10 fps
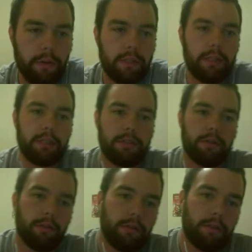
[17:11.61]
Sneasel.
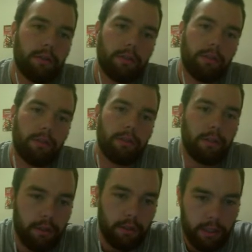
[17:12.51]

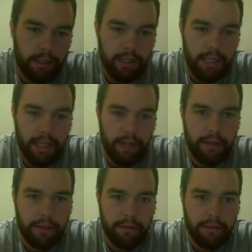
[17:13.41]
That does nothing.